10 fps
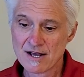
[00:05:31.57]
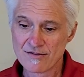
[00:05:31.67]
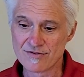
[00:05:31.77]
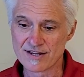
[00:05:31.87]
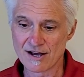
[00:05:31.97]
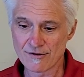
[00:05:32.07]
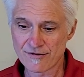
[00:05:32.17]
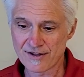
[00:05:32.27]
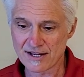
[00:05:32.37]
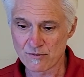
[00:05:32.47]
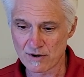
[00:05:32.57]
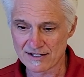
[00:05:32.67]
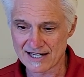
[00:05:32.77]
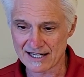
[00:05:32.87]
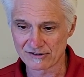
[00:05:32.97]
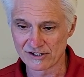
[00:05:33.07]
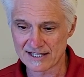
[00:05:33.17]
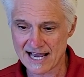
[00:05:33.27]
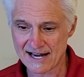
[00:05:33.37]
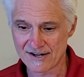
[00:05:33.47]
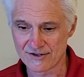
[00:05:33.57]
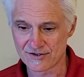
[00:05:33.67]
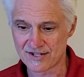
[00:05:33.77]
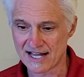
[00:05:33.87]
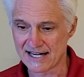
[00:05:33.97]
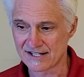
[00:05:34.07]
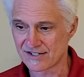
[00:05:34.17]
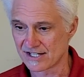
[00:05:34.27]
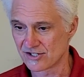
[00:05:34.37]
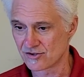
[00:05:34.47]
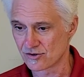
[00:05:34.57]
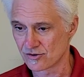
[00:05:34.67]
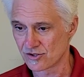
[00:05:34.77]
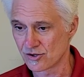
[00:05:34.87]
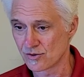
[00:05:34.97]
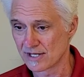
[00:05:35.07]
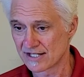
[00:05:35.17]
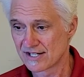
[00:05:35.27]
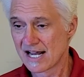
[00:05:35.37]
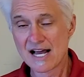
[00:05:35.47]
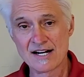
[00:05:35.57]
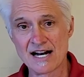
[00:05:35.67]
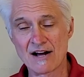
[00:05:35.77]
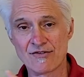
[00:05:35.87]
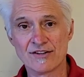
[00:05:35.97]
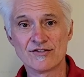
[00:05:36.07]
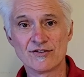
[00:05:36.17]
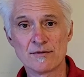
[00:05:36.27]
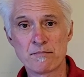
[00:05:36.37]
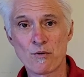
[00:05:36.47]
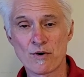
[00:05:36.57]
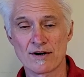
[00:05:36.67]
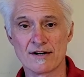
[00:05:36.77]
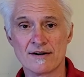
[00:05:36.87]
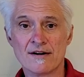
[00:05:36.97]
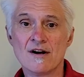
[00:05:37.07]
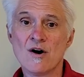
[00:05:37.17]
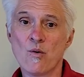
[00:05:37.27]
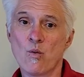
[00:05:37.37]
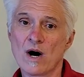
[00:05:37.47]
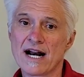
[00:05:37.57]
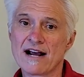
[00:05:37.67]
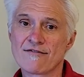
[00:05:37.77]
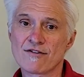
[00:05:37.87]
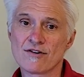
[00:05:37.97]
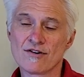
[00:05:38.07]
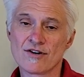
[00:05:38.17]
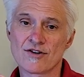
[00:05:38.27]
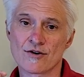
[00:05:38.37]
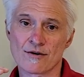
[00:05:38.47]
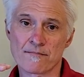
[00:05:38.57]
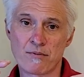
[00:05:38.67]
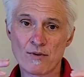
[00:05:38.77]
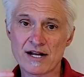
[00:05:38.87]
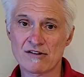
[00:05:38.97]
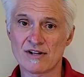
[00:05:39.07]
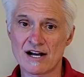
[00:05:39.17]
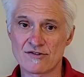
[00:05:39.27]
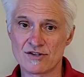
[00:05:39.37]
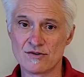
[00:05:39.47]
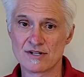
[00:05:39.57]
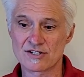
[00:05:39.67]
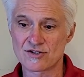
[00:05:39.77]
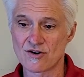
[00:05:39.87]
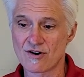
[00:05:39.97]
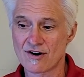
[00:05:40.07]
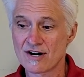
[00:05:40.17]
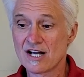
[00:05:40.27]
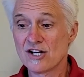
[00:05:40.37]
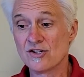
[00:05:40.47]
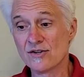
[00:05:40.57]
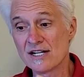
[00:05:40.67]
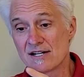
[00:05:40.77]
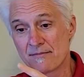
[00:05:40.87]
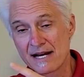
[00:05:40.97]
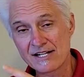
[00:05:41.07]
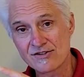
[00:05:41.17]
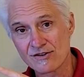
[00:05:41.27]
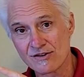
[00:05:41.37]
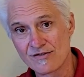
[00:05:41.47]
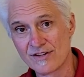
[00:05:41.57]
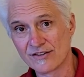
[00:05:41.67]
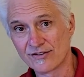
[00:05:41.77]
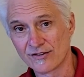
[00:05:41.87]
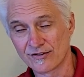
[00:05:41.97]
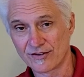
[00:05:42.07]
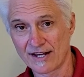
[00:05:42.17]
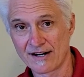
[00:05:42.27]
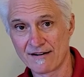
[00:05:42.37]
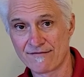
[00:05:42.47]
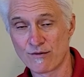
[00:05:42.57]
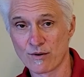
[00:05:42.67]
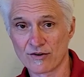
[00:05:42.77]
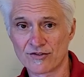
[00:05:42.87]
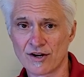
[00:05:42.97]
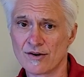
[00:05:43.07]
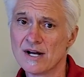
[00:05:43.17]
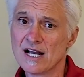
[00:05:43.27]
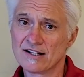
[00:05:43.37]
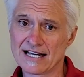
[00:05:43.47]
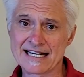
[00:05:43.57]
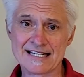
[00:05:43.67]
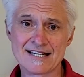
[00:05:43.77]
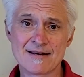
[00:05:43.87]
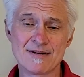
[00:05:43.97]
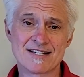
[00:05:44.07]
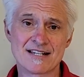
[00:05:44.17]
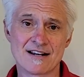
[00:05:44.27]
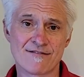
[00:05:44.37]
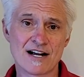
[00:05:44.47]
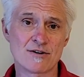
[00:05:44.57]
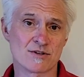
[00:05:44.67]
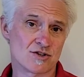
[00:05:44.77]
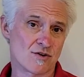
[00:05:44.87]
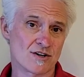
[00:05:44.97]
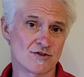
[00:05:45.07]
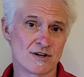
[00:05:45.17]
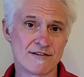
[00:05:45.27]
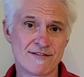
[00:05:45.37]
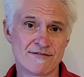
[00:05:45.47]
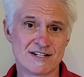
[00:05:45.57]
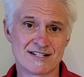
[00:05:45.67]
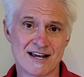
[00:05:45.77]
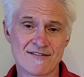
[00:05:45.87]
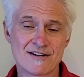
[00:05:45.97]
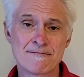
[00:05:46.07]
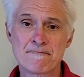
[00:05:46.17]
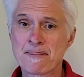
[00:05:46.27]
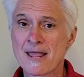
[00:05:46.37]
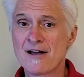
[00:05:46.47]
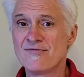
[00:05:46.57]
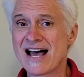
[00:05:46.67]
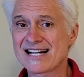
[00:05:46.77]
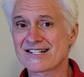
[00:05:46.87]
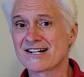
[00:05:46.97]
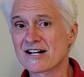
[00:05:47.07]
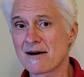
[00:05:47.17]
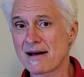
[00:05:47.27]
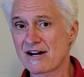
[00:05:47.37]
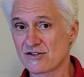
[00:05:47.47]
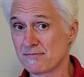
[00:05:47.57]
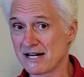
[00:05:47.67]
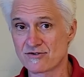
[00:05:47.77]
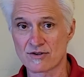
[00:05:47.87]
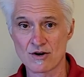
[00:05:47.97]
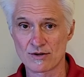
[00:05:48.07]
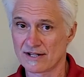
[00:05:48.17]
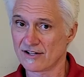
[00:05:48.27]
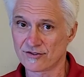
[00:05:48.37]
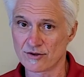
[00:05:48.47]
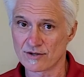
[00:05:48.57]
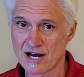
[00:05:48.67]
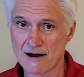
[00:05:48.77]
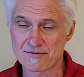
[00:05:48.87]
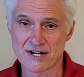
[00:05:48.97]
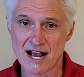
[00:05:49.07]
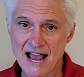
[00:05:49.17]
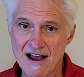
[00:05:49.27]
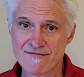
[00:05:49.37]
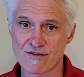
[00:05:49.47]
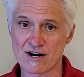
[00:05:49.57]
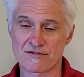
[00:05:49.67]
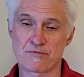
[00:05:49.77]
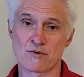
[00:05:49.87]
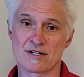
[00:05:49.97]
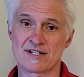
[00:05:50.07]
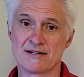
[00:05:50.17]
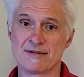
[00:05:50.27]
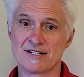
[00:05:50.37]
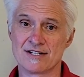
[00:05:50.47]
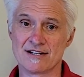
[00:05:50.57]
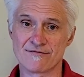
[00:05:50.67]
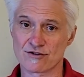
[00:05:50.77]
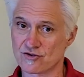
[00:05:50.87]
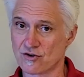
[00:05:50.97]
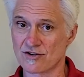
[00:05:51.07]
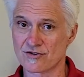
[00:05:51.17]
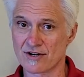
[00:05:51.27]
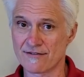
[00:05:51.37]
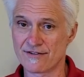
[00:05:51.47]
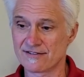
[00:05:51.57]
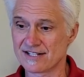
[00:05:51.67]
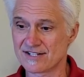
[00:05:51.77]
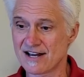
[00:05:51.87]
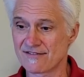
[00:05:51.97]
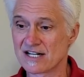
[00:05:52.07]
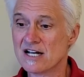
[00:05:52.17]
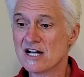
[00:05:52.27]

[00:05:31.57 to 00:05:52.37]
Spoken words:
The other thing you want to take a look at under settings is your units. Now, this is important. Whatever your point cloud units are, you need to make sure this is set up for. So like in TBC, if I do a structured E57, that's going to come out as metric only. That's the only option I have for export in TBC for structured E57.